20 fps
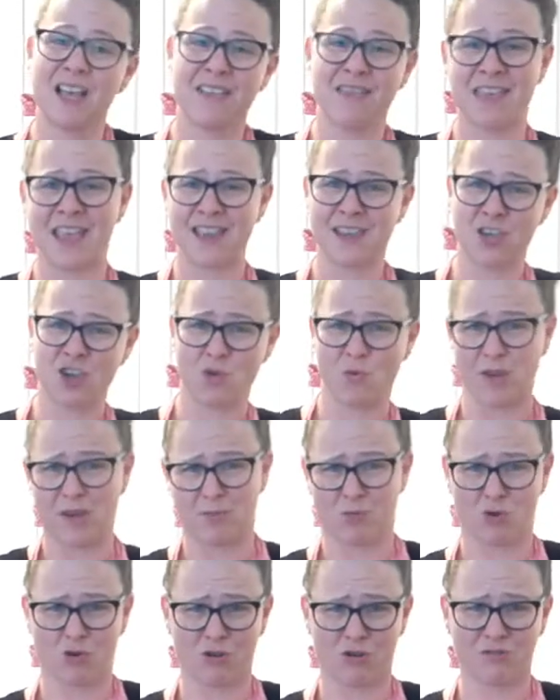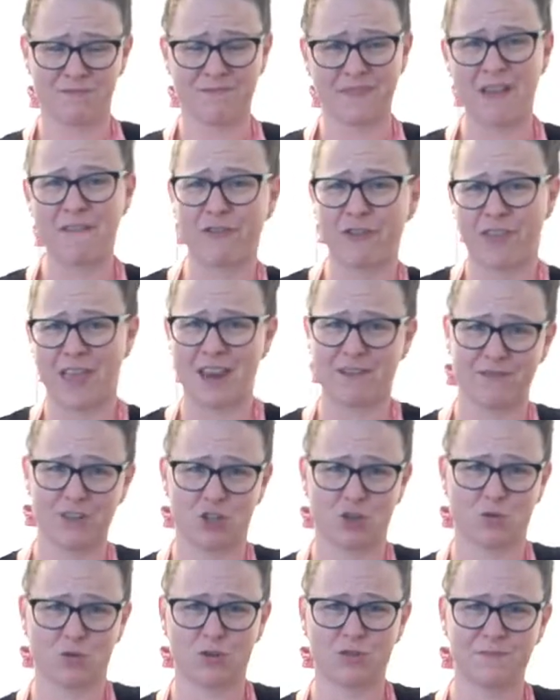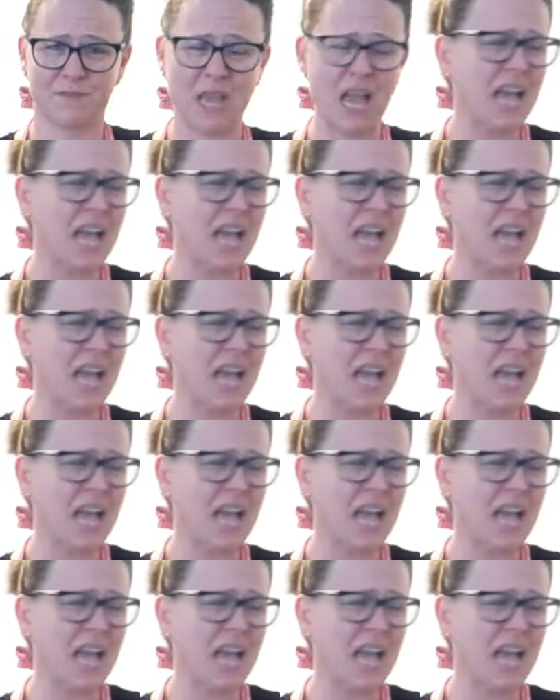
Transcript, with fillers: Thank you, Emerald, for that visual.